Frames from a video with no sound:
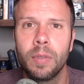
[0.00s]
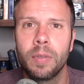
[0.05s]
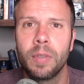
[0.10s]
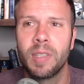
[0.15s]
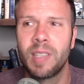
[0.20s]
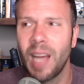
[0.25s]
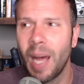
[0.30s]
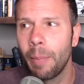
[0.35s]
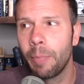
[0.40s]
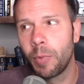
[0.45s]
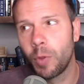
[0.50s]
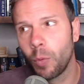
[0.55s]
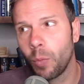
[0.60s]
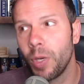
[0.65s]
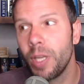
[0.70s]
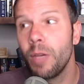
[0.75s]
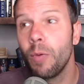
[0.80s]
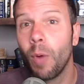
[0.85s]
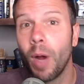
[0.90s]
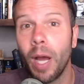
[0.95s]
The top
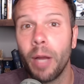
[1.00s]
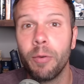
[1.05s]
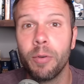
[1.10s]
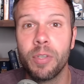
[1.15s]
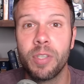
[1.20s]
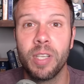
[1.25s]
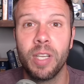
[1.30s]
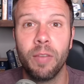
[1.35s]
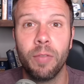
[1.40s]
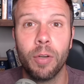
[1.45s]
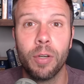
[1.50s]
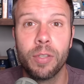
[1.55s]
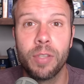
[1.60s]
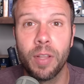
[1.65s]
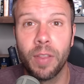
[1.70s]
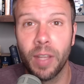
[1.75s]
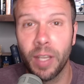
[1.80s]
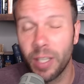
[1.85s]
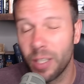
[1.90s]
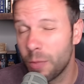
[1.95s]
three wide receivers, I
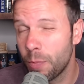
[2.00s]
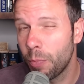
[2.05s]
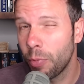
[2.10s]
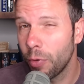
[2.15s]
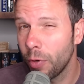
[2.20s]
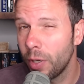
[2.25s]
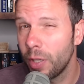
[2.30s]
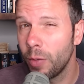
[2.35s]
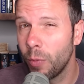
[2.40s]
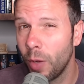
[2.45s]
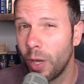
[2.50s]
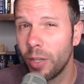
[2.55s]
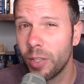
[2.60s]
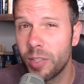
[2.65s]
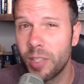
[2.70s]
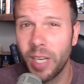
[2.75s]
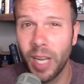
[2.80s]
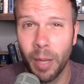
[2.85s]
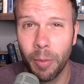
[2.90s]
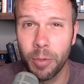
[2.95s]
think, is pretty well
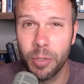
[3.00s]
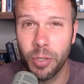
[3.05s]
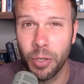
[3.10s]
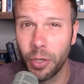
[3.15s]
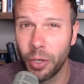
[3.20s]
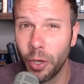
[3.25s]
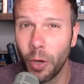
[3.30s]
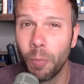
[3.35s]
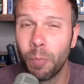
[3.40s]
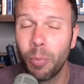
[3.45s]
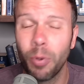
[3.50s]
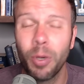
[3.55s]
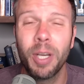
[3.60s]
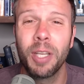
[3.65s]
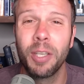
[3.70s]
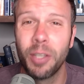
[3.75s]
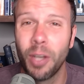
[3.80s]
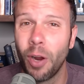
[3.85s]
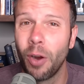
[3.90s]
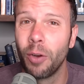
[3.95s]
established, are going to go pretty
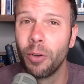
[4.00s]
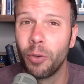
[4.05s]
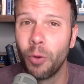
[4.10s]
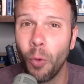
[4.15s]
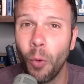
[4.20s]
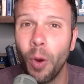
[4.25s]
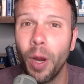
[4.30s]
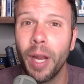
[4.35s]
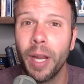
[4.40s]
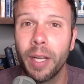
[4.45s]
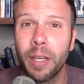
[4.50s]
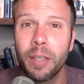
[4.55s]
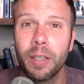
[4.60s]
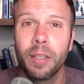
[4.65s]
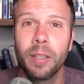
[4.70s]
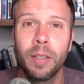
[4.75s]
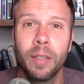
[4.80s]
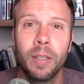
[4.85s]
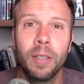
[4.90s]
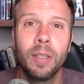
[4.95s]
darn quick.